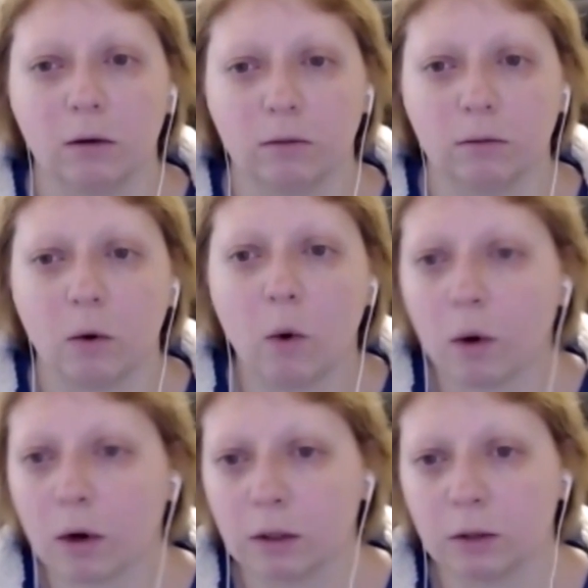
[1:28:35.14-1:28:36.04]

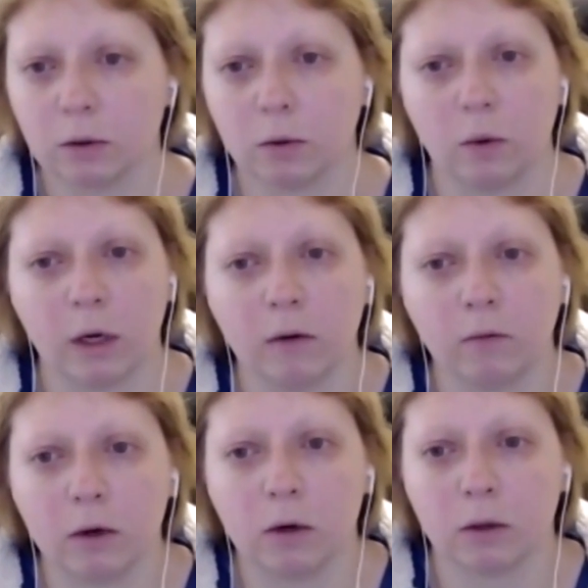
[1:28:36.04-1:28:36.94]
cords or whatever
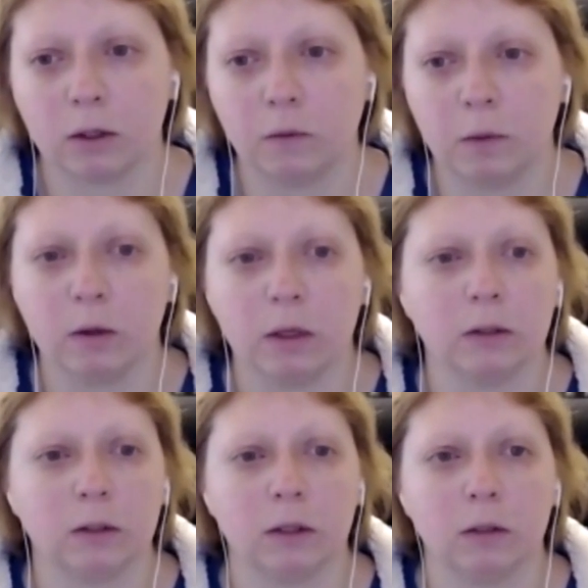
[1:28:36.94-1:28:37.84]
you're
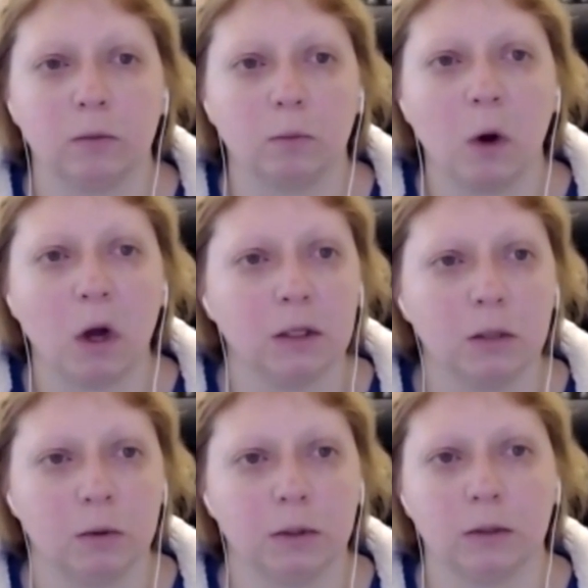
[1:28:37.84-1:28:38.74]
experiencing, bonded
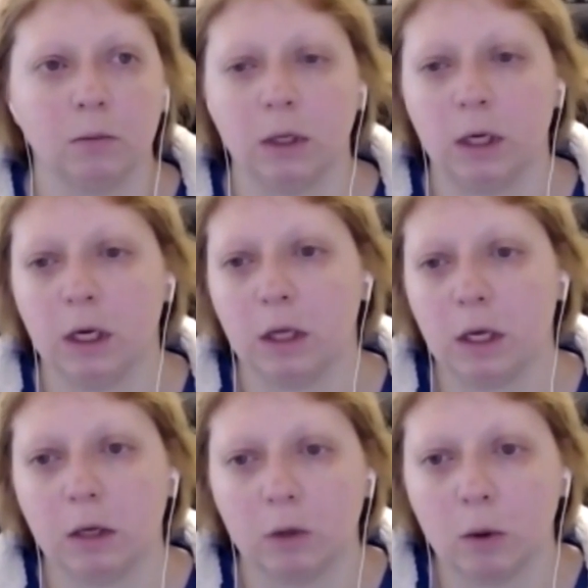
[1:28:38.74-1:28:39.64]
with somebody that
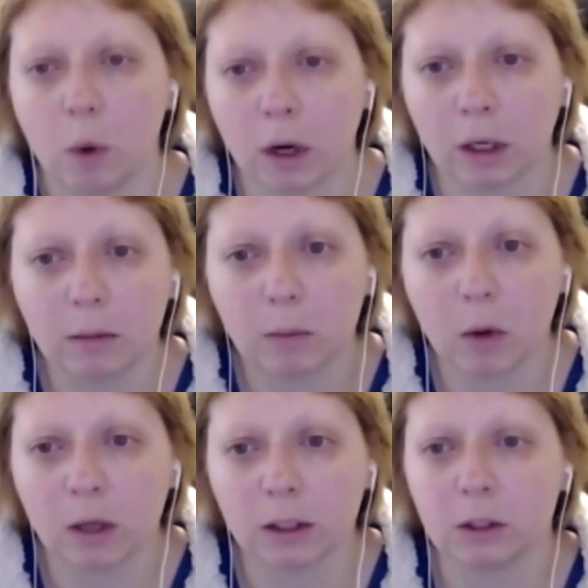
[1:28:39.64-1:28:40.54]
you don't want to be
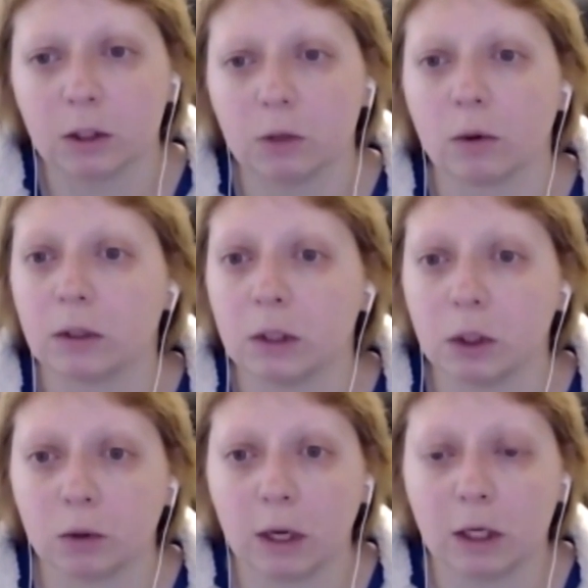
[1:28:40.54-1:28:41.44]
bonded to, or a
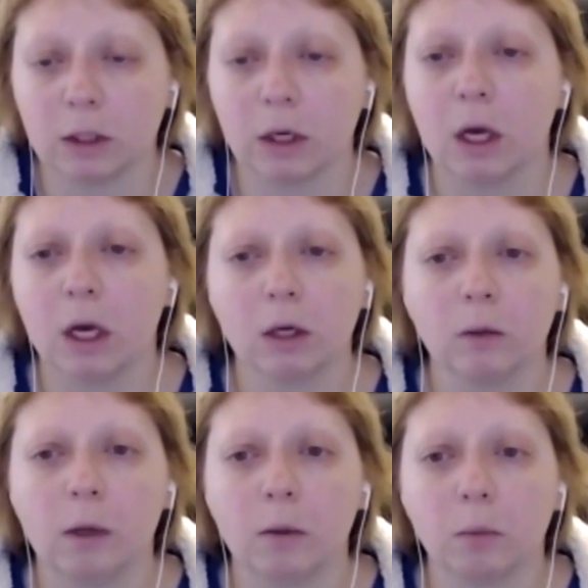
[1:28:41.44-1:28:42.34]
situation. It could
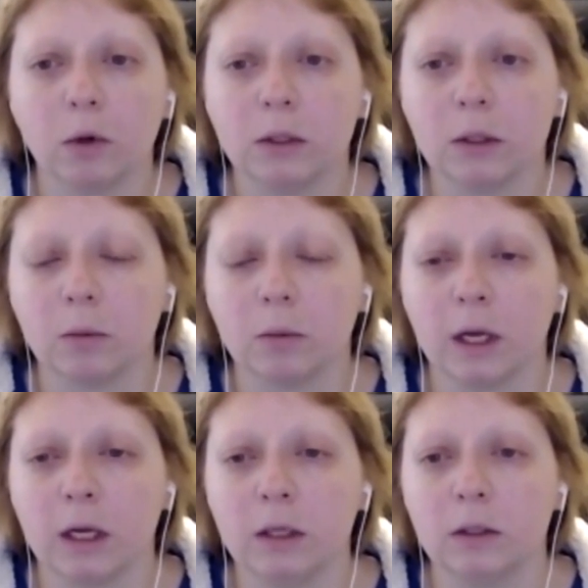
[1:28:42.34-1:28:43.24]
be a person, a
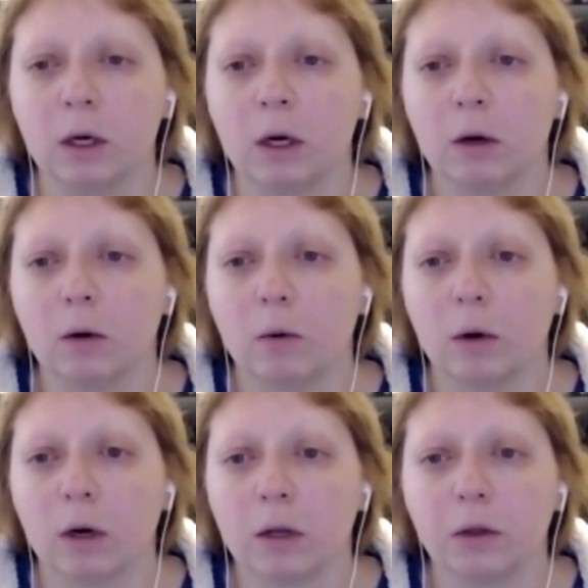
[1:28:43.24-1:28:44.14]
place,
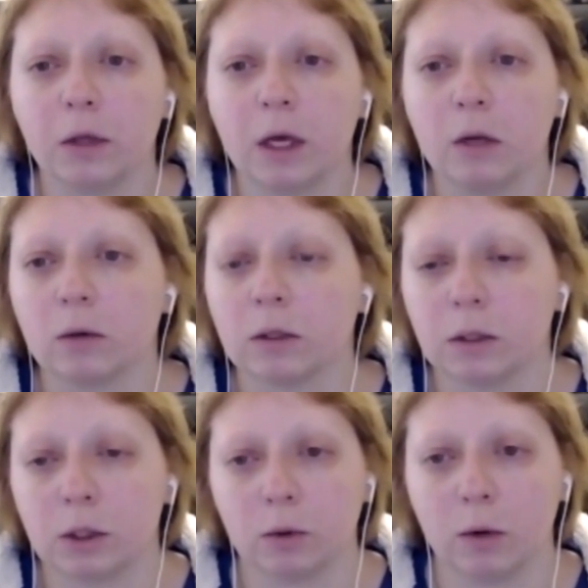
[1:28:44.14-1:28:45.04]
or a thing, or a
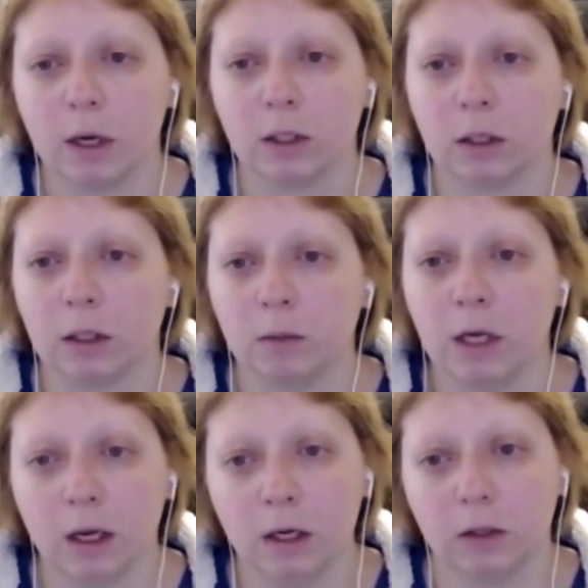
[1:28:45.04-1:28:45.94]
situation. It could be
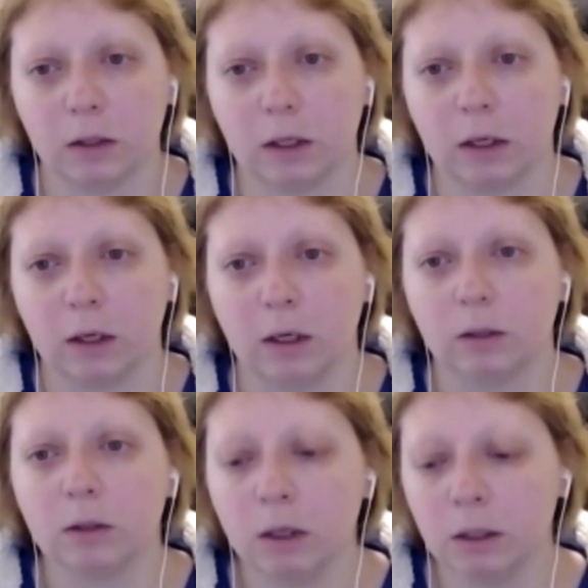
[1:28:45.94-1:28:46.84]
anything.
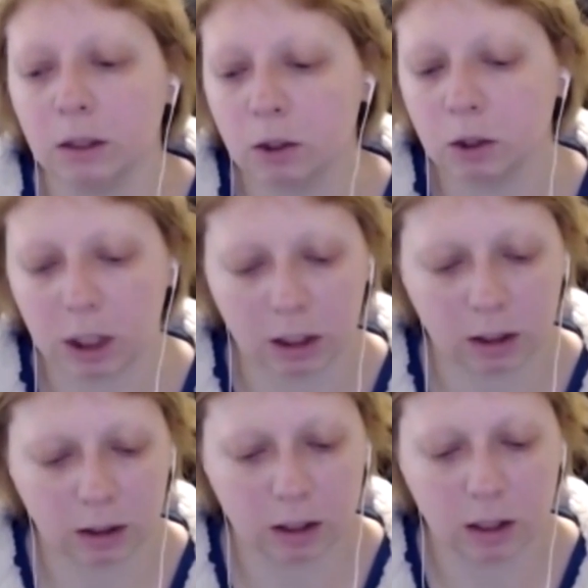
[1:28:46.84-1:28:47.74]
It's all
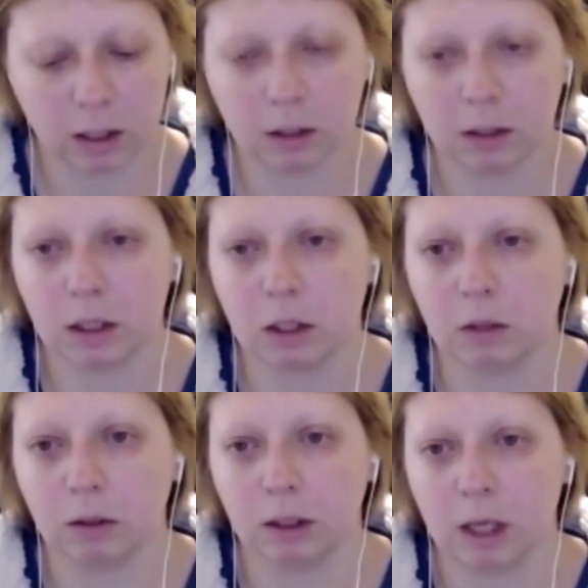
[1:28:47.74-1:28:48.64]
energetically linked that you
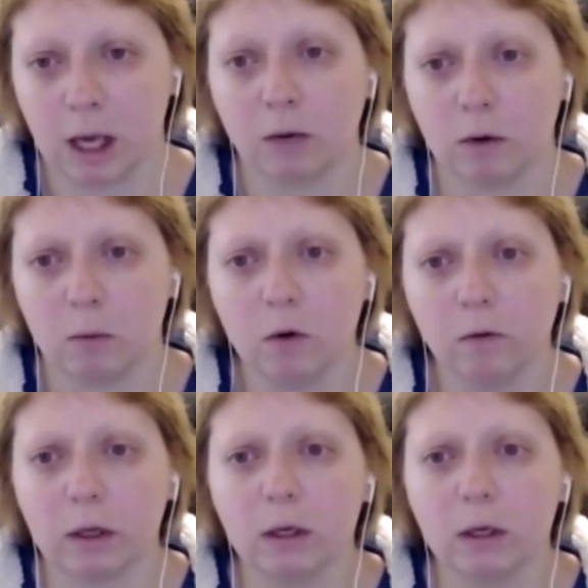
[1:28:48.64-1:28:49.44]
can remove it.